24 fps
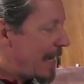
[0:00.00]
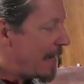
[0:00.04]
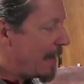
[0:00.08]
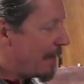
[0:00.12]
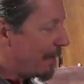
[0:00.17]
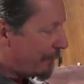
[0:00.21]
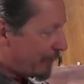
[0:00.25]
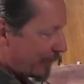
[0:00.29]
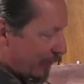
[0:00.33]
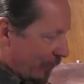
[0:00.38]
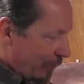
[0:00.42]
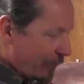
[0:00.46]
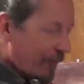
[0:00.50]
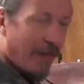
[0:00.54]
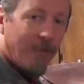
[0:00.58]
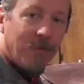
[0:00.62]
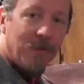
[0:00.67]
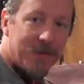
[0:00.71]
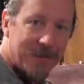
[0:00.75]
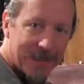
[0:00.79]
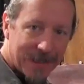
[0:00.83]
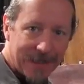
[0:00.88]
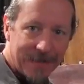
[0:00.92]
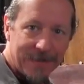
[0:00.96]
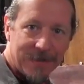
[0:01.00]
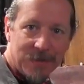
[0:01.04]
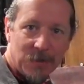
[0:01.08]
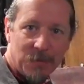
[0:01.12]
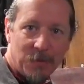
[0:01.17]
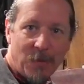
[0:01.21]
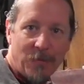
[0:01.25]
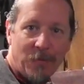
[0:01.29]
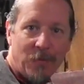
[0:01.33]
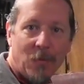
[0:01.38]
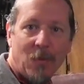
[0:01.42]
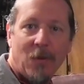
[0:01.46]
If you've ever seen this
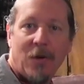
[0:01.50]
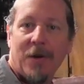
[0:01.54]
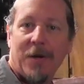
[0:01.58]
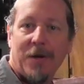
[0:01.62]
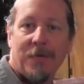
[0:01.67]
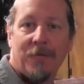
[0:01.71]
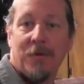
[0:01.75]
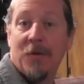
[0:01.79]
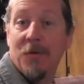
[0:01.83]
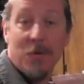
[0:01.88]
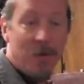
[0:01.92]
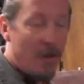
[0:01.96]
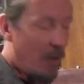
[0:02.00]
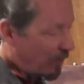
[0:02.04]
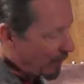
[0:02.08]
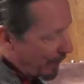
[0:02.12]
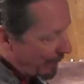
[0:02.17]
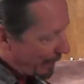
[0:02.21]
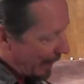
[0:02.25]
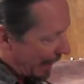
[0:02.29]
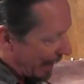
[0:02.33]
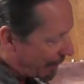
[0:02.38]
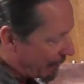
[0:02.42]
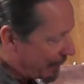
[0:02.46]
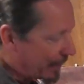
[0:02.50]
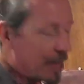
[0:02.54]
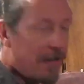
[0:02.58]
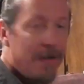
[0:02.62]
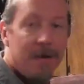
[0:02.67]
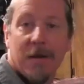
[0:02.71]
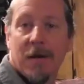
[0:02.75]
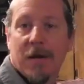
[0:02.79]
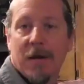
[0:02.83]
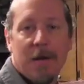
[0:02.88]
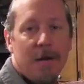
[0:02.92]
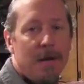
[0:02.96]
before, if you know about
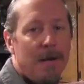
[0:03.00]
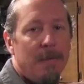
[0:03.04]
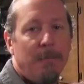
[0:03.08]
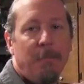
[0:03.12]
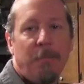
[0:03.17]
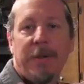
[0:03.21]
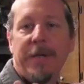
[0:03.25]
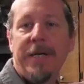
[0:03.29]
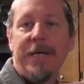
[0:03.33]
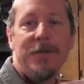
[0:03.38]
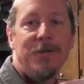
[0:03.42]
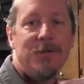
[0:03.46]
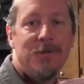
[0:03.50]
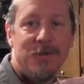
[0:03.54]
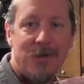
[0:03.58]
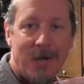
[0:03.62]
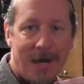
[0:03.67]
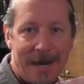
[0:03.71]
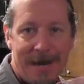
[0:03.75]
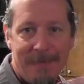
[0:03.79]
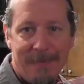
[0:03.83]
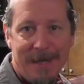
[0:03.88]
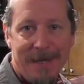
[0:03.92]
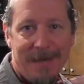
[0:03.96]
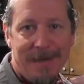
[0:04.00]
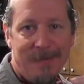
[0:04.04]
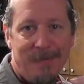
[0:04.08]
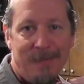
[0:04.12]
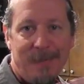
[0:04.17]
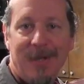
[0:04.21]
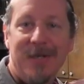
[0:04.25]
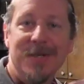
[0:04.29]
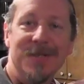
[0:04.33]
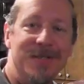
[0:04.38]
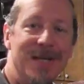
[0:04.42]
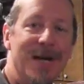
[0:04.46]
it, please chime in,
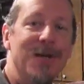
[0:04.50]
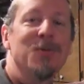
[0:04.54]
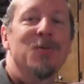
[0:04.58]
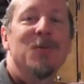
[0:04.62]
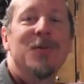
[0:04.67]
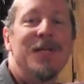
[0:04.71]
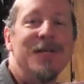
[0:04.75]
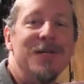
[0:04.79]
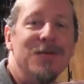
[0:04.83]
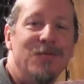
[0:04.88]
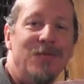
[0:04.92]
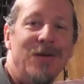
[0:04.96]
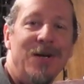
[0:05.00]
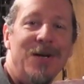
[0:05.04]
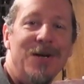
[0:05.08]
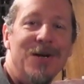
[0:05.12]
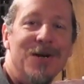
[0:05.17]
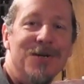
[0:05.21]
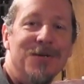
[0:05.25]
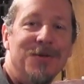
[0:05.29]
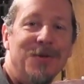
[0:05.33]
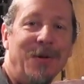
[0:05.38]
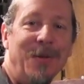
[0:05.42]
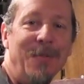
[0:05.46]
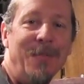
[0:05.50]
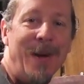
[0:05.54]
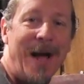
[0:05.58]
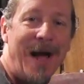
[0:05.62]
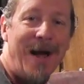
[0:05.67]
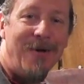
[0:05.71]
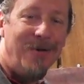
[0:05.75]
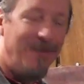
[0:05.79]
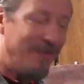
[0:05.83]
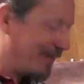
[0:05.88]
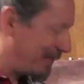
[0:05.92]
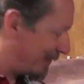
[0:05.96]
because that's what these videos are
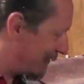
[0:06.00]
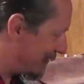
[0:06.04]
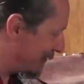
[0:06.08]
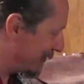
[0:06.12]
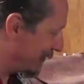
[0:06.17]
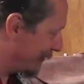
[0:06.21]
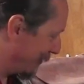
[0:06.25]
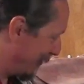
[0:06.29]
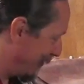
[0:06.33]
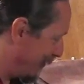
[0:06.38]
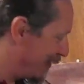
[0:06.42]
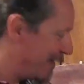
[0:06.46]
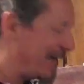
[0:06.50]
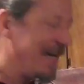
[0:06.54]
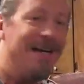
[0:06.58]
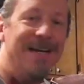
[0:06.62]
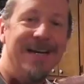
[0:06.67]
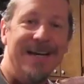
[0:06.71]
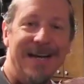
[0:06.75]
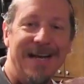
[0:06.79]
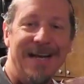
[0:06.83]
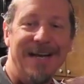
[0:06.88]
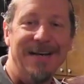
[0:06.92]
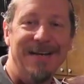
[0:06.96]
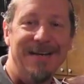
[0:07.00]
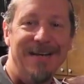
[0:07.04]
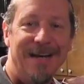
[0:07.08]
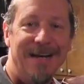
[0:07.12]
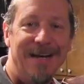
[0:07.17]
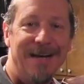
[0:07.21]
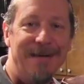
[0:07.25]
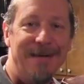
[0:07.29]
about, is learning and